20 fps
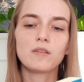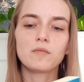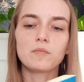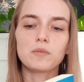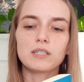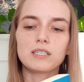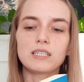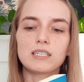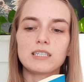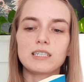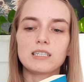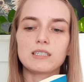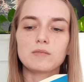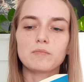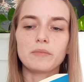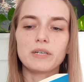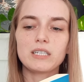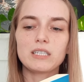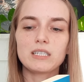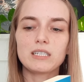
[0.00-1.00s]
But to
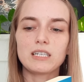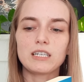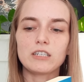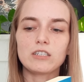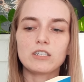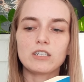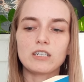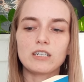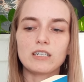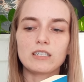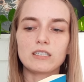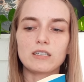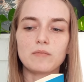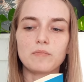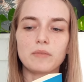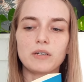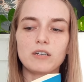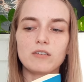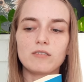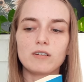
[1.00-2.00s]
dismiss teaching as a
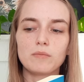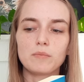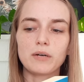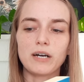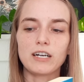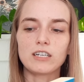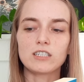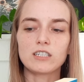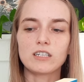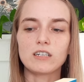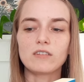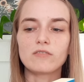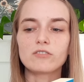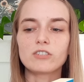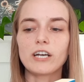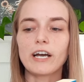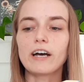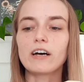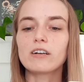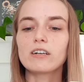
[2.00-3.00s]
mere repression of
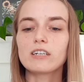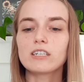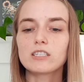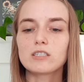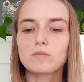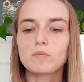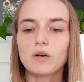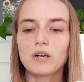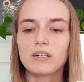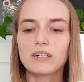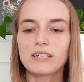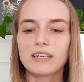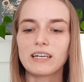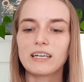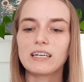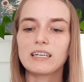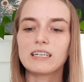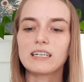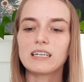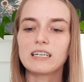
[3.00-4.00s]
childish
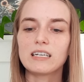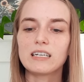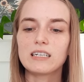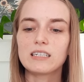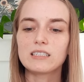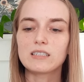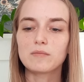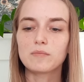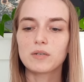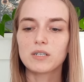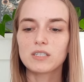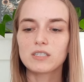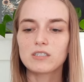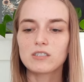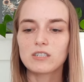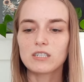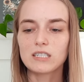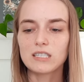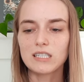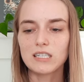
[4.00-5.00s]
spontaneity is a
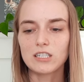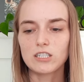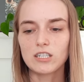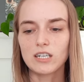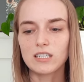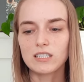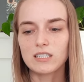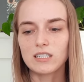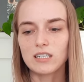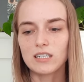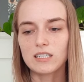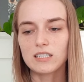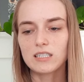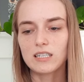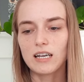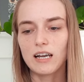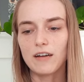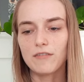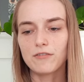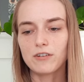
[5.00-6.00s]
monstrous injustice
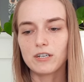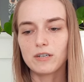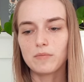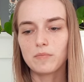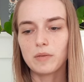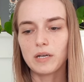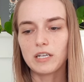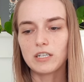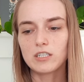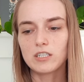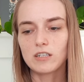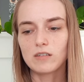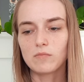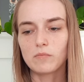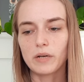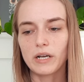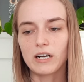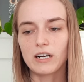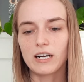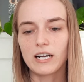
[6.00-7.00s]
to every patient
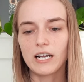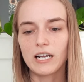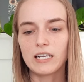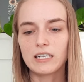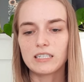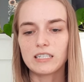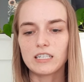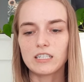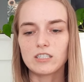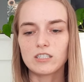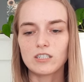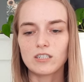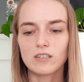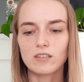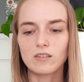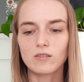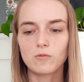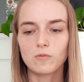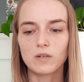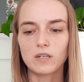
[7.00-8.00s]
parent and teacher in
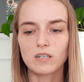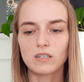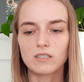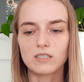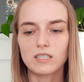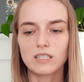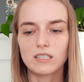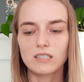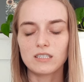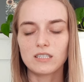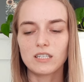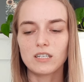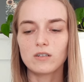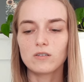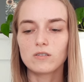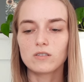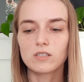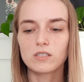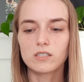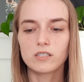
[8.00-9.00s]
the world since the
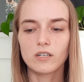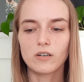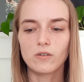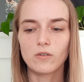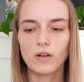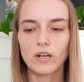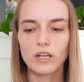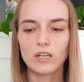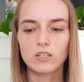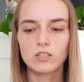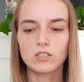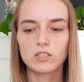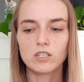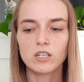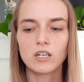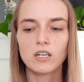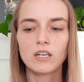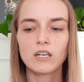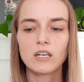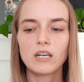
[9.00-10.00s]
old Stone Age,
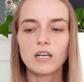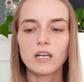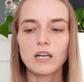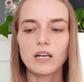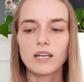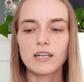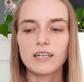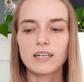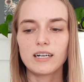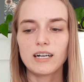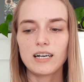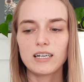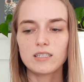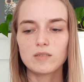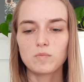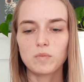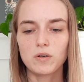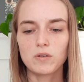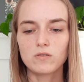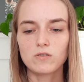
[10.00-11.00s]
and denies
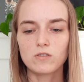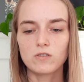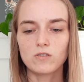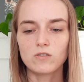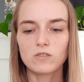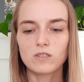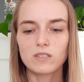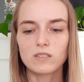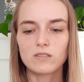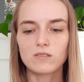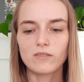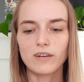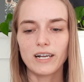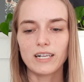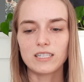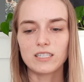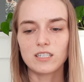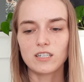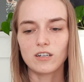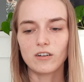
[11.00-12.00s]
both children's
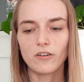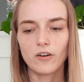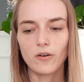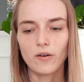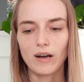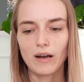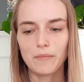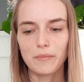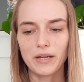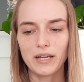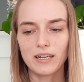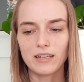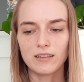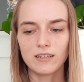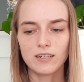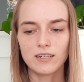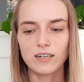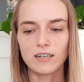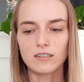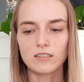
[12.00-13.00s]
rights to grow up and
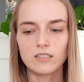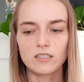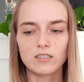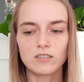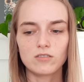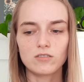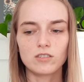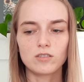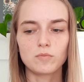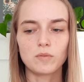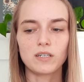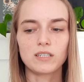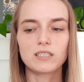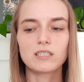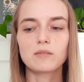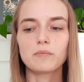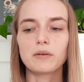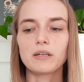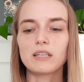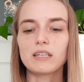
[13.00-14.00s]
their elders'
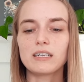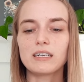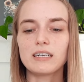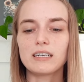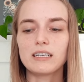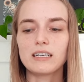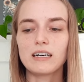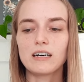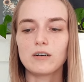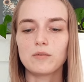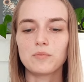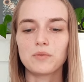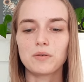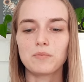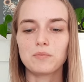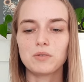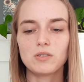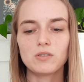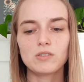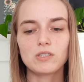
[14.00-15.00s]
responsibility to help
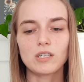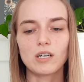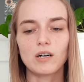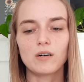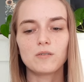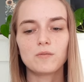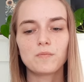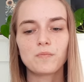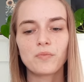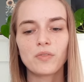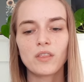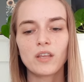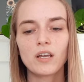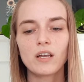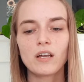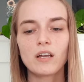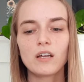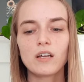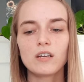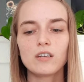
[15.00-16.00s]
them do so.
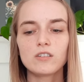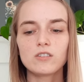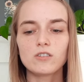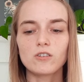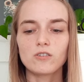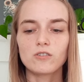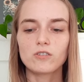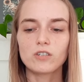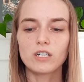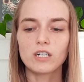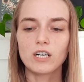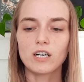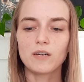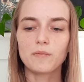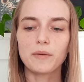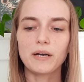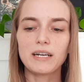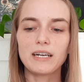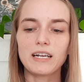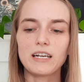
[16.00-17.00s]
Children are
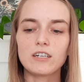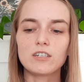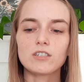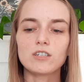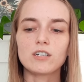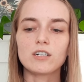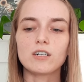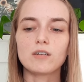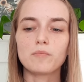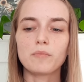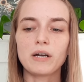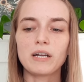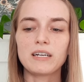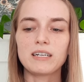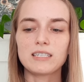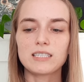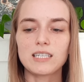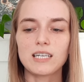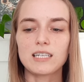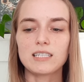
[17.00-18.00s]
by nature, by
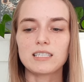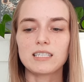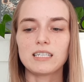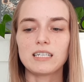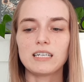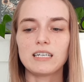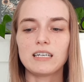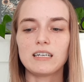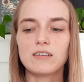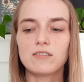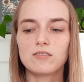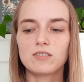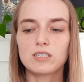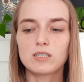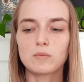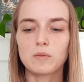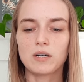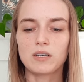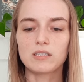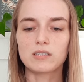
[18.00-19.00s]
necessity,
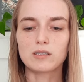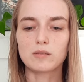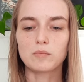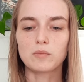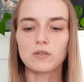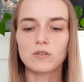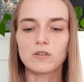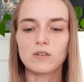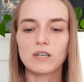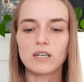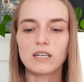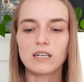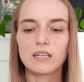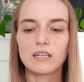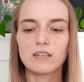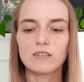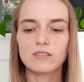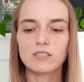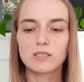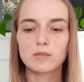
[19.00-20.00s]
irresponsible, and
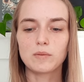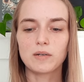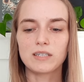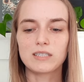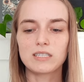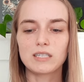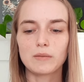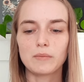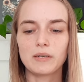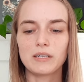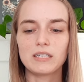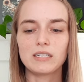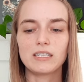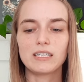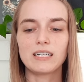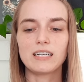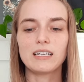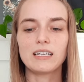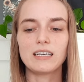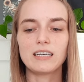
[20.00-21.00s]

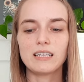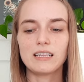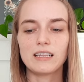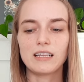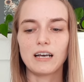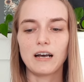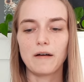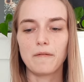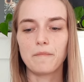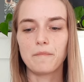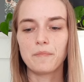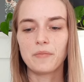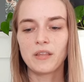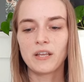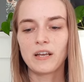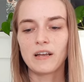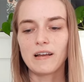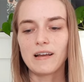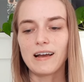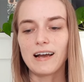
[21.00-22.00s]
irresponsibility in them,
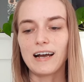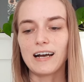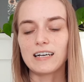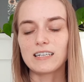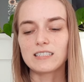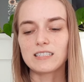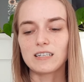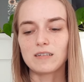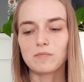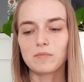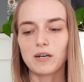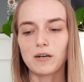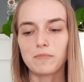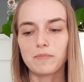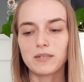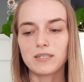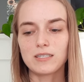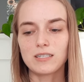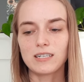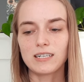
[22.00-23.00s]
as in
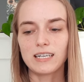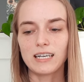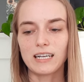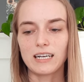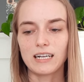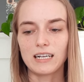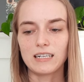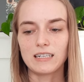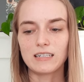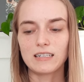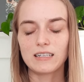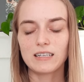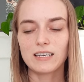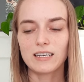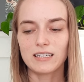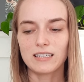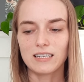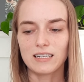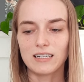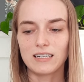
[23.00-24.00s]
puppies or
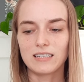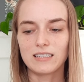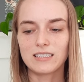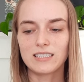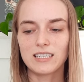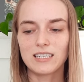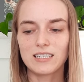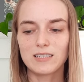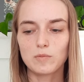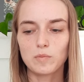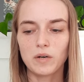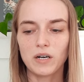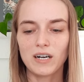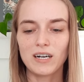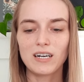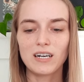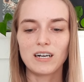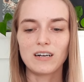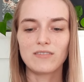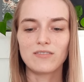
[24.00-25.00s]
kittens, is
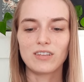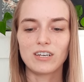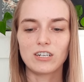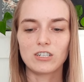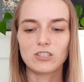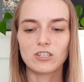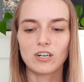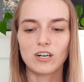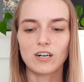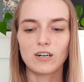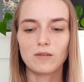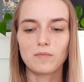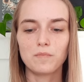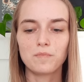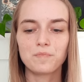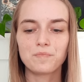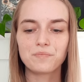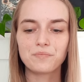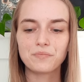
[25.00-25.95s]
part of their charm.